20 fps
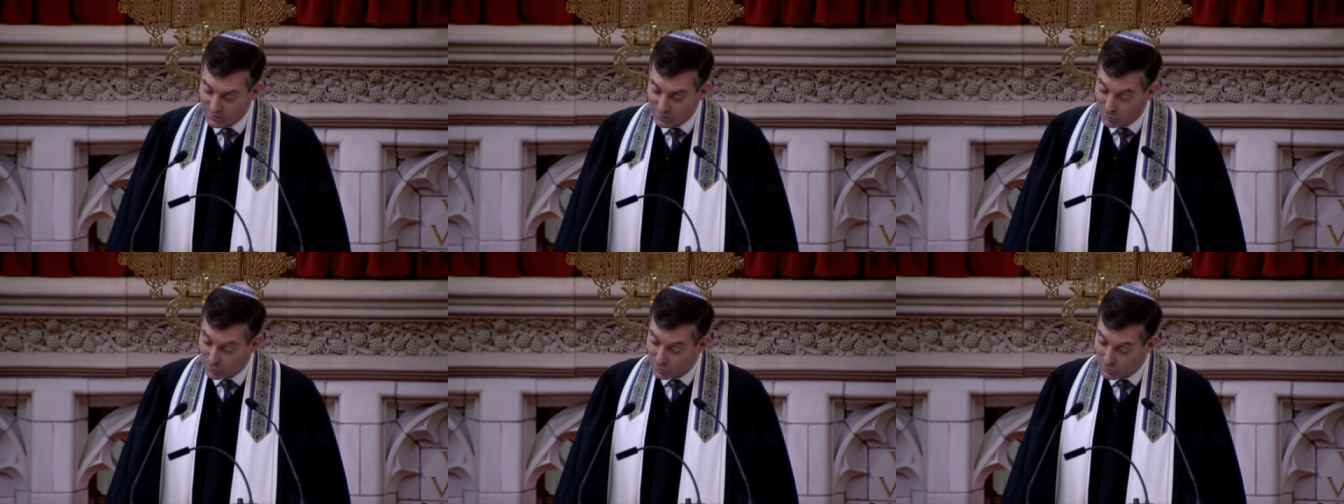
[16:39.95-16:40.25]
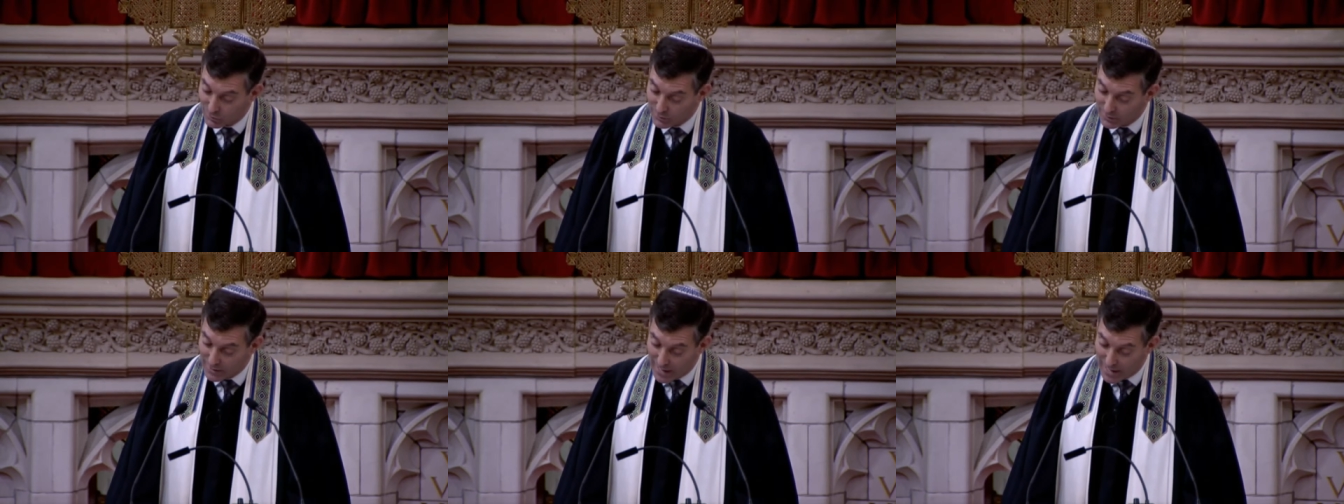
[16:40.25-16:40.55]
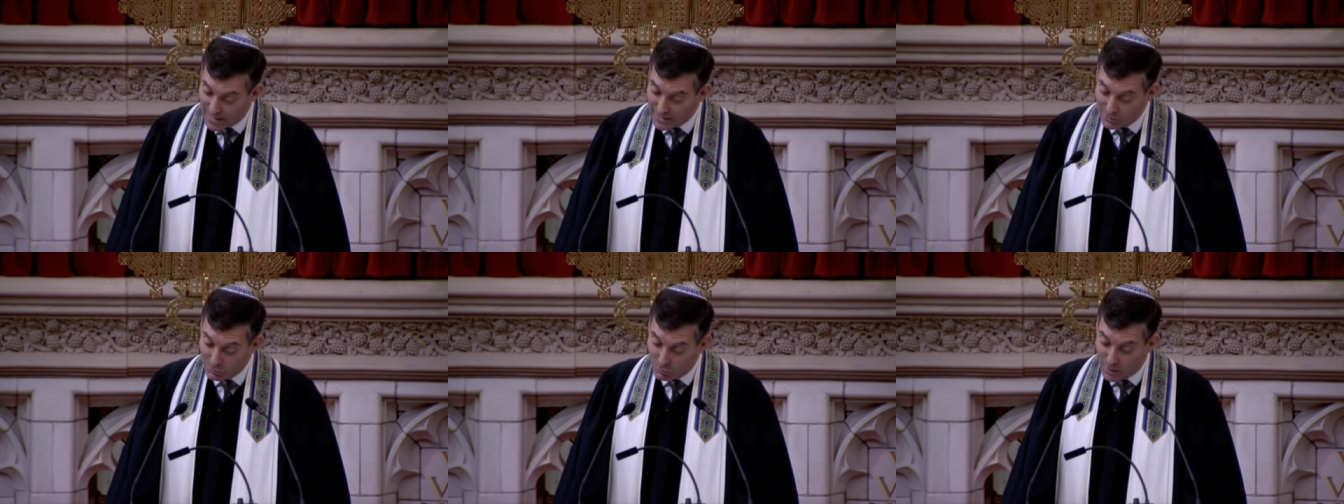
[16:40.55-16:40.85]
or in
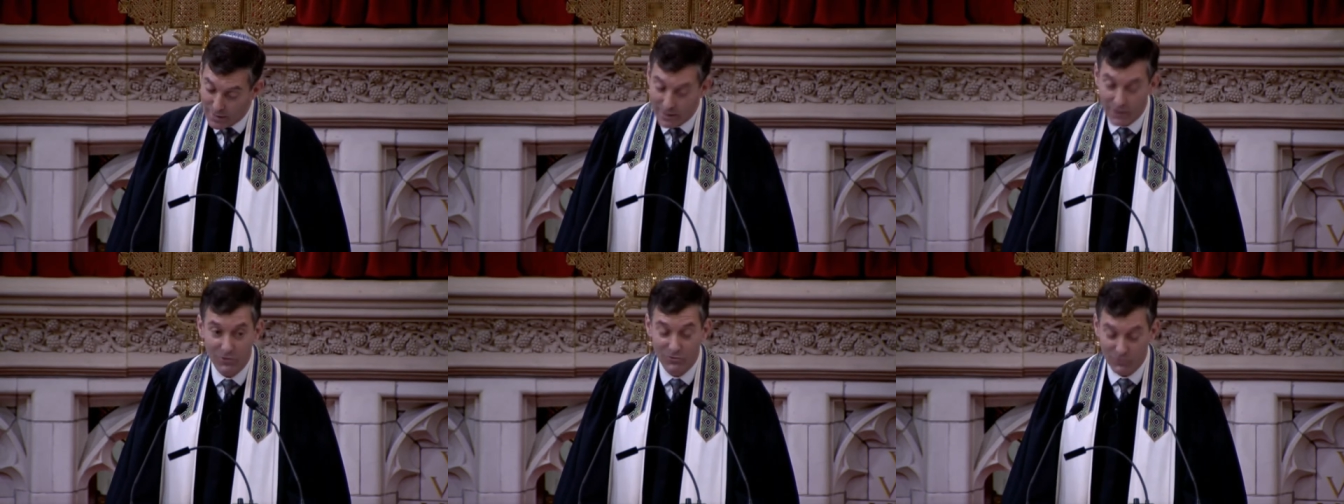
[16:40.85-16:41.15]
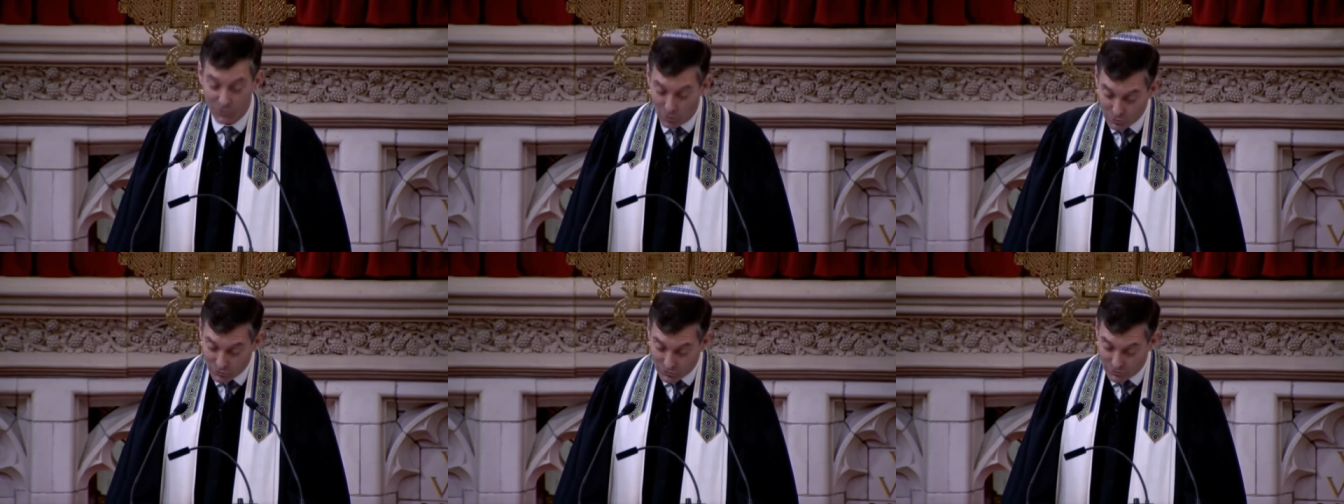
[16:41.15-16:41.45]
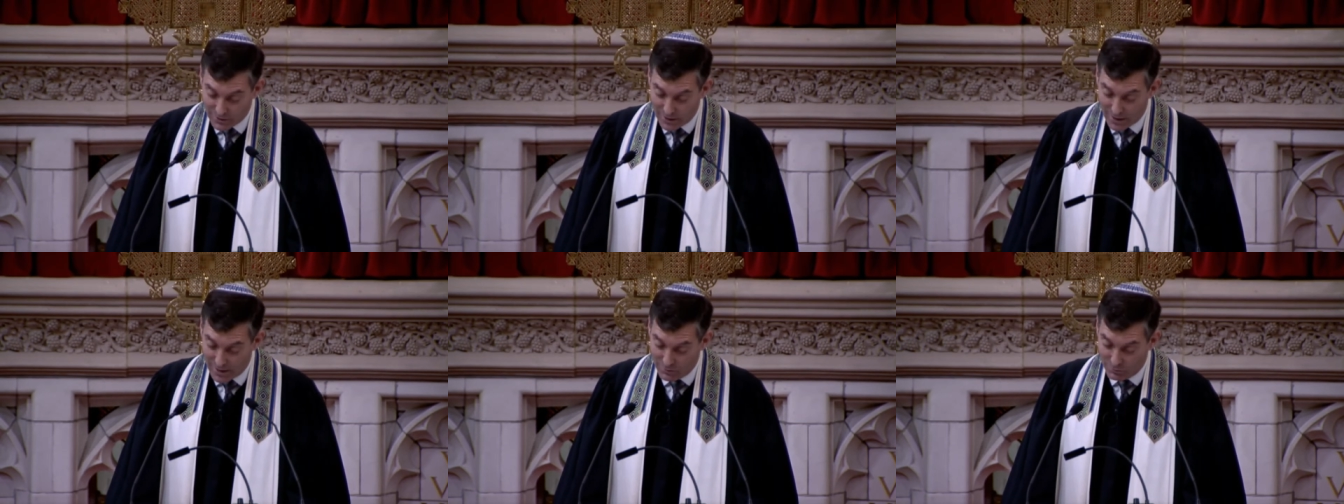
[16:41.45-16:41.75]
any way
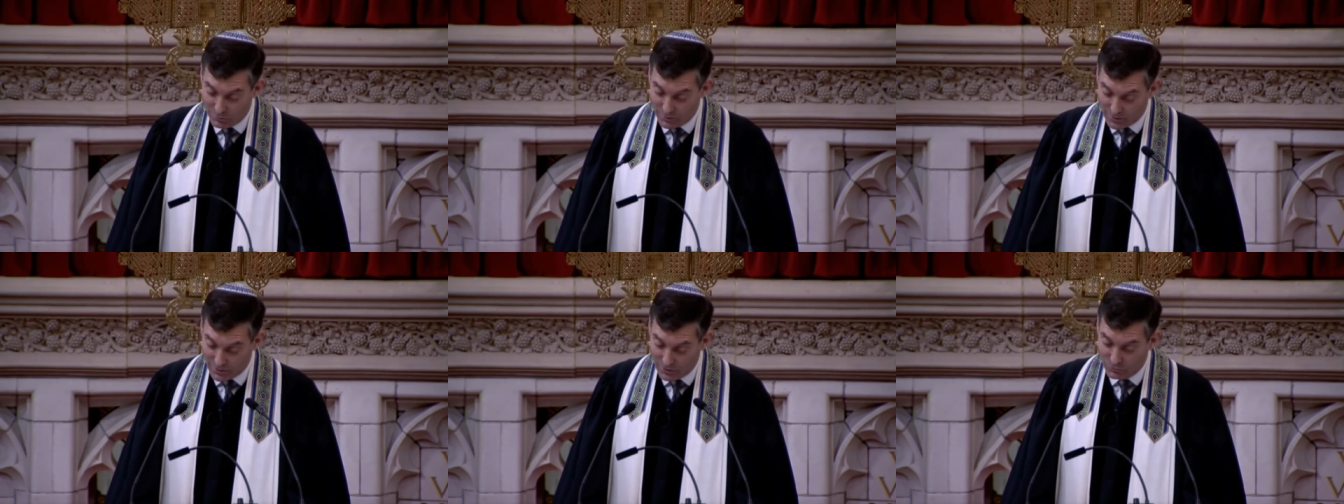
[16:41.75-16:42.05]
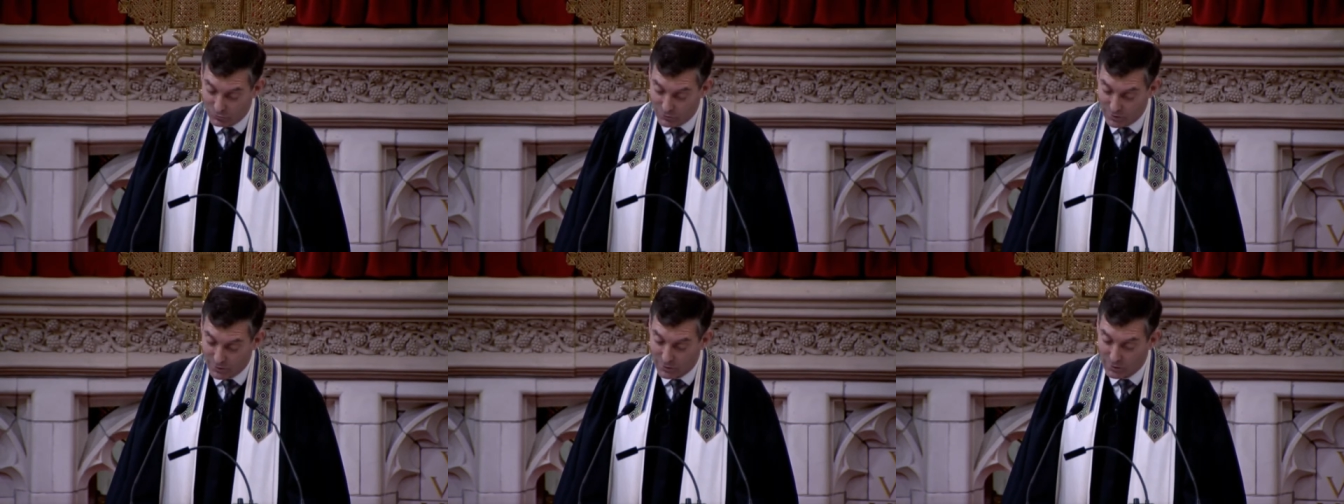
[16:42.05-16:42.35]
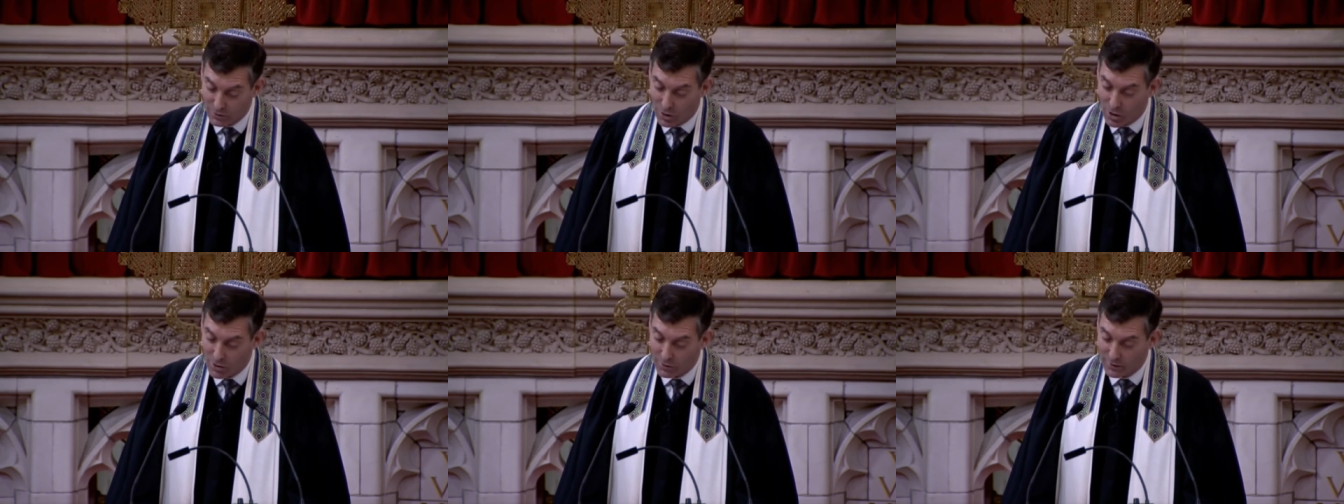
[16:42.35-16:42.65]
associate with
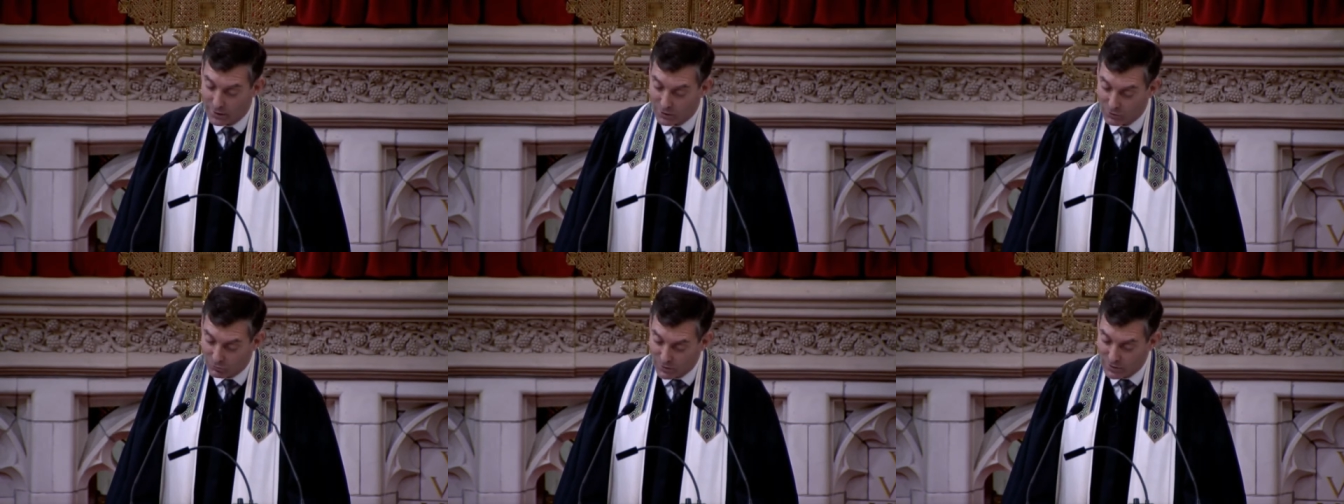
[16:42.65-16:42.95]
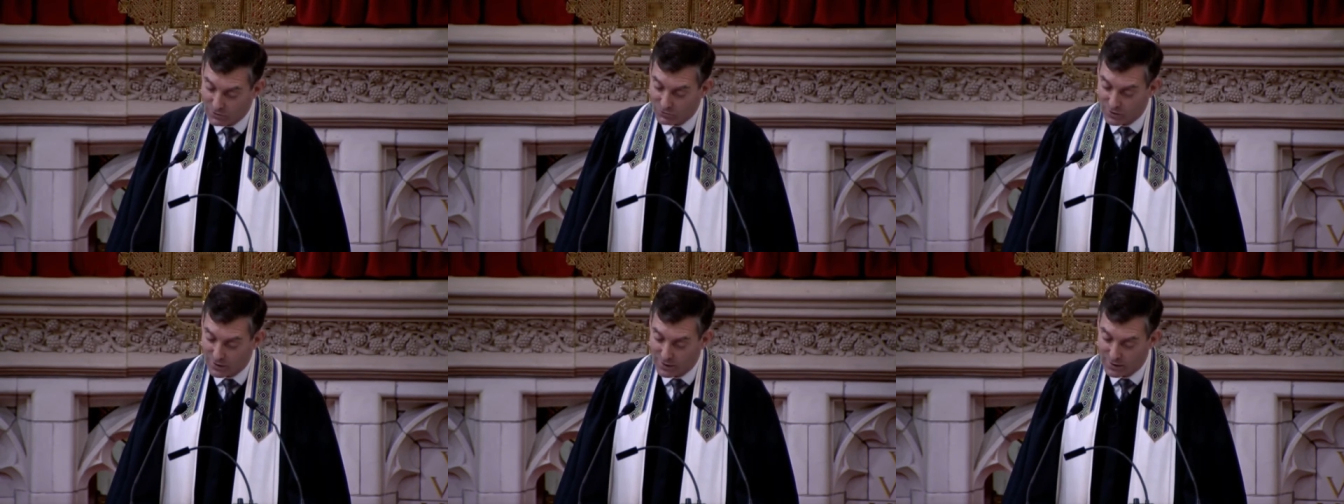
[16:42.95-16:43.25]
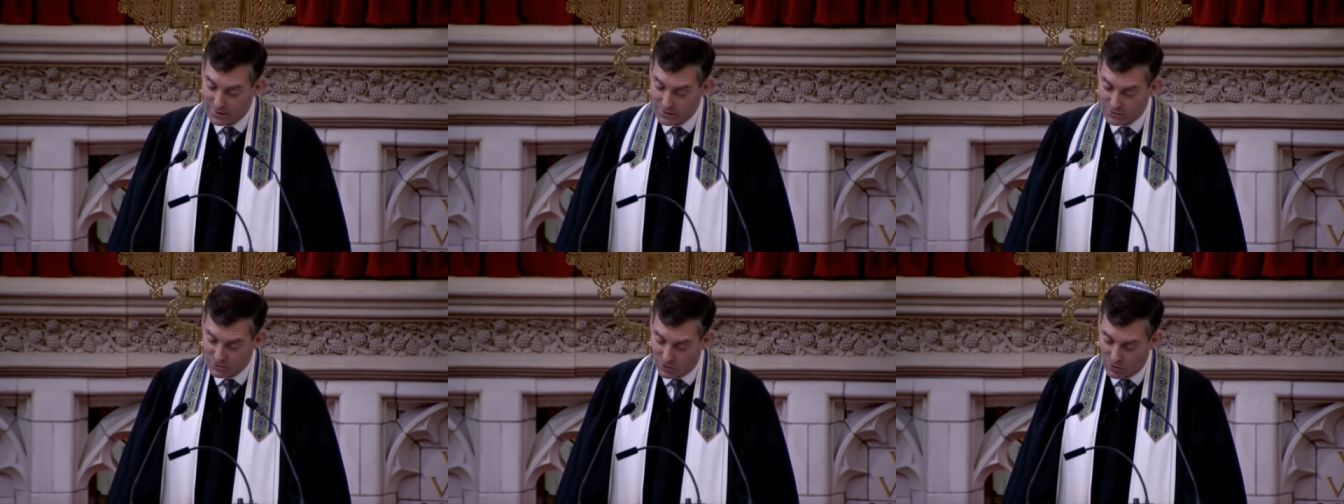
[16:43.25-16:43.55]
Israel are
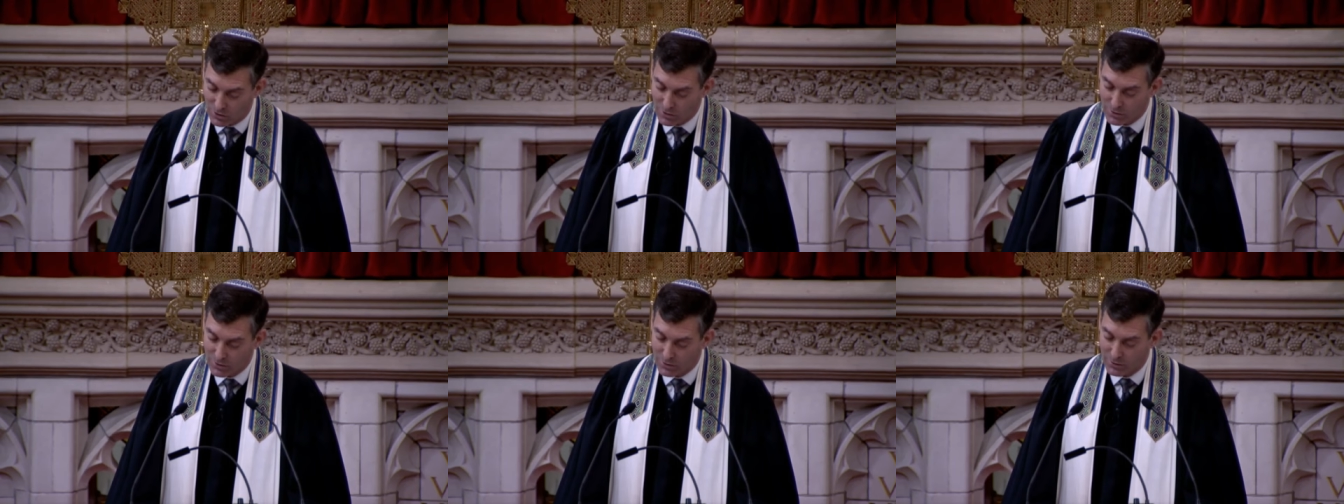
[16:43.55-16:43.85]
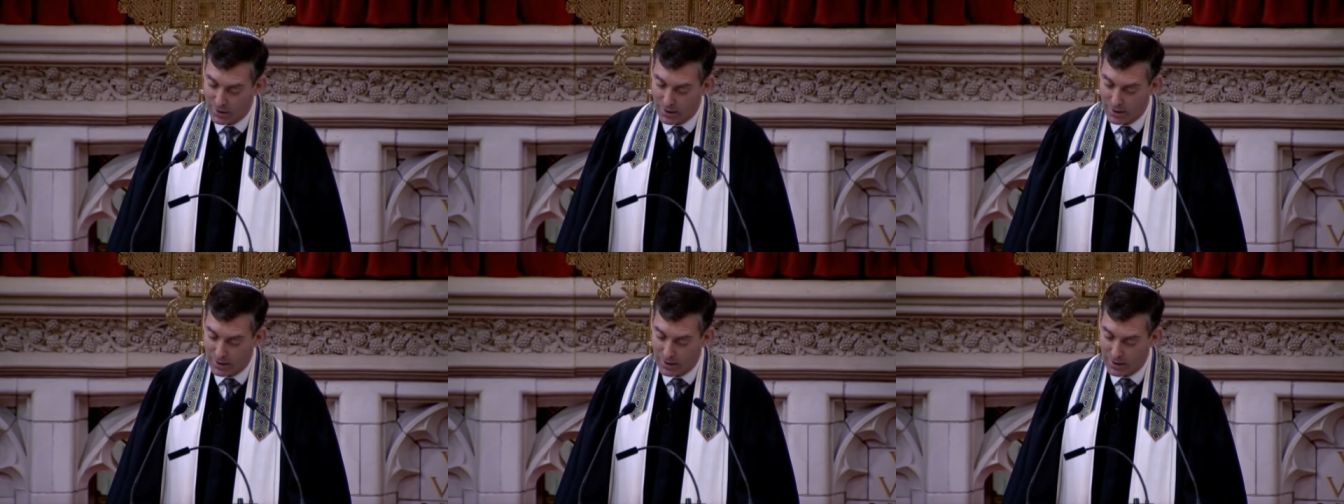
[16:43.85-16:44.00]
increasingly tarred